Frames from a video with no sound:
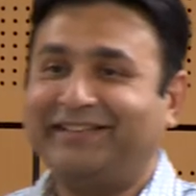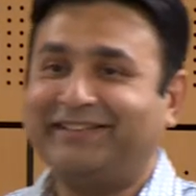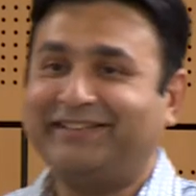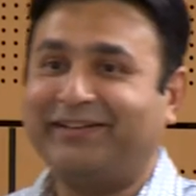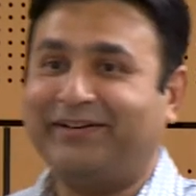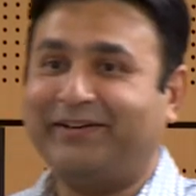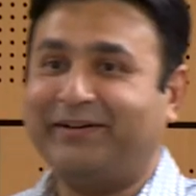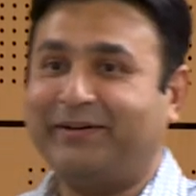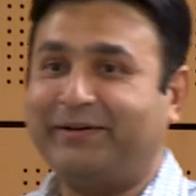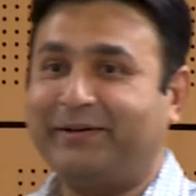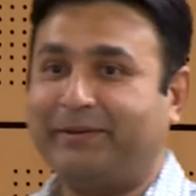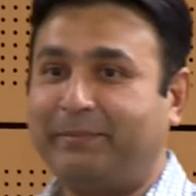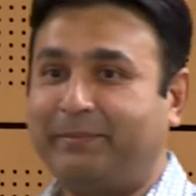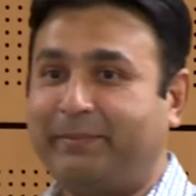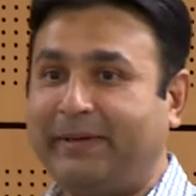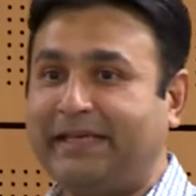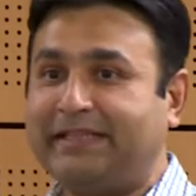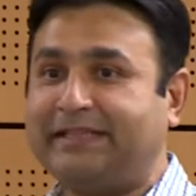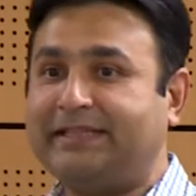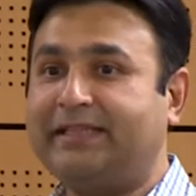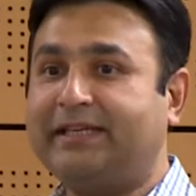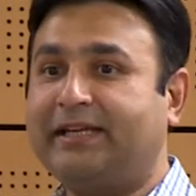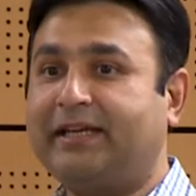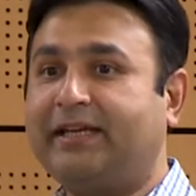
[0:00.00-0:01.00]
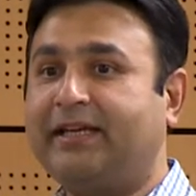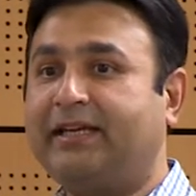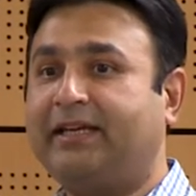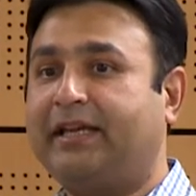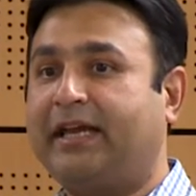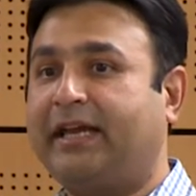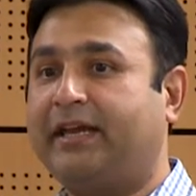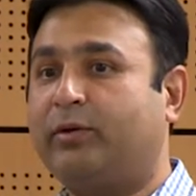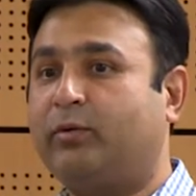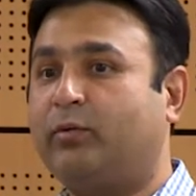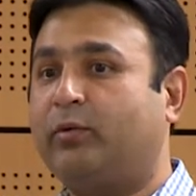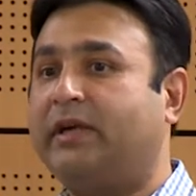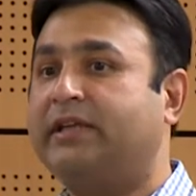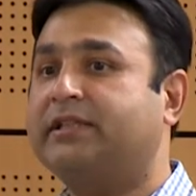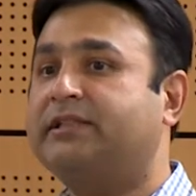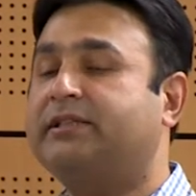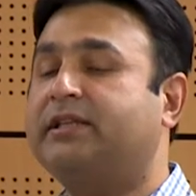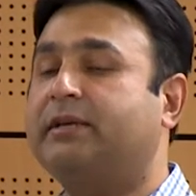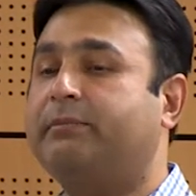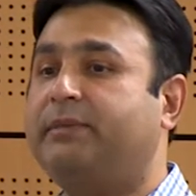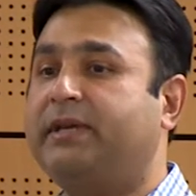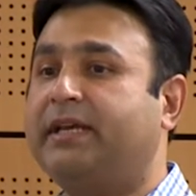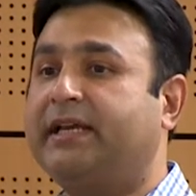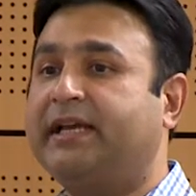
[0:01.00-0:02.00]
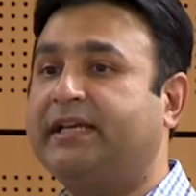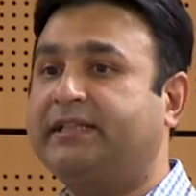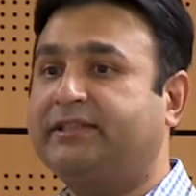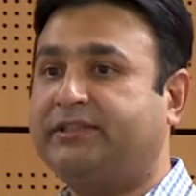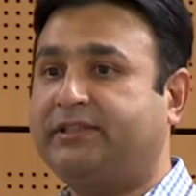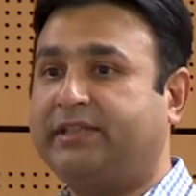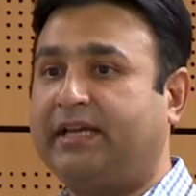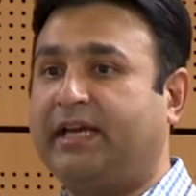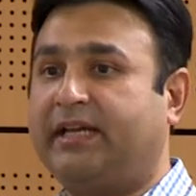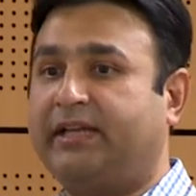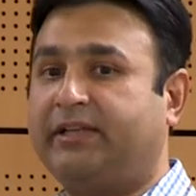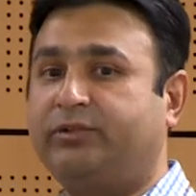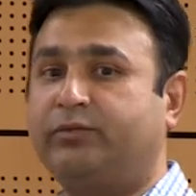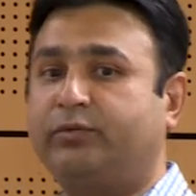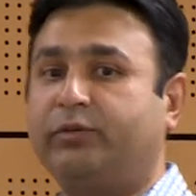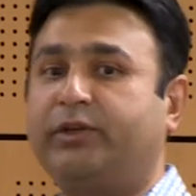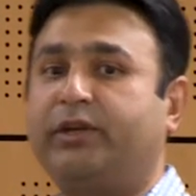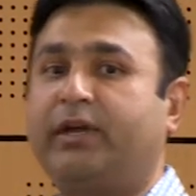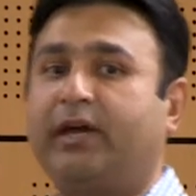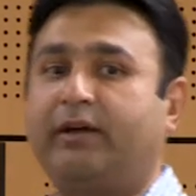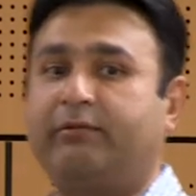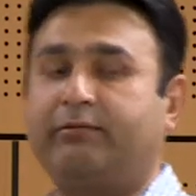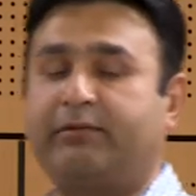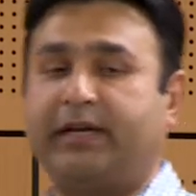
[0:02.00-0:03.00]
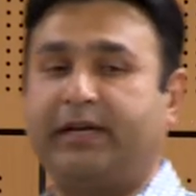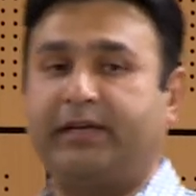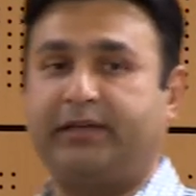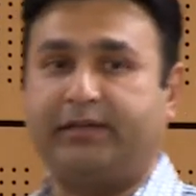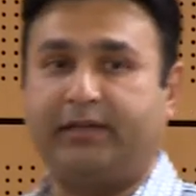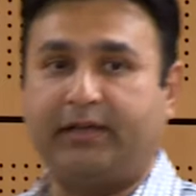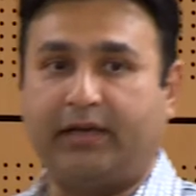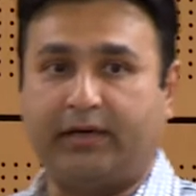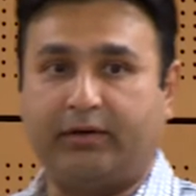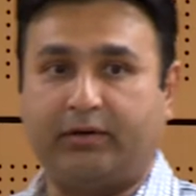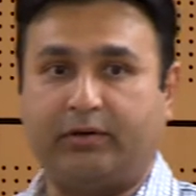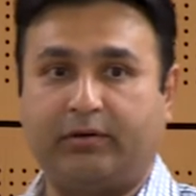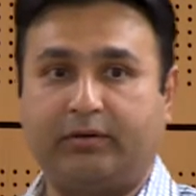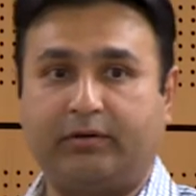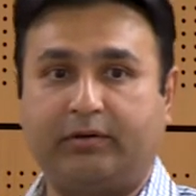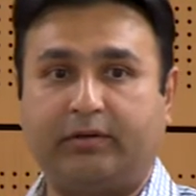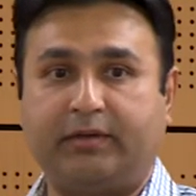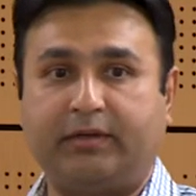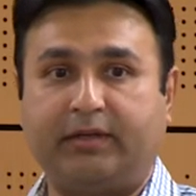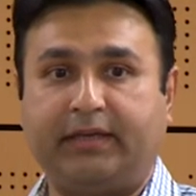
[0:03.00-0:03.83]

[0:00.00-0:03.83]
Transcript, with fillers: so basically, like, what's the biggest challenge we have right now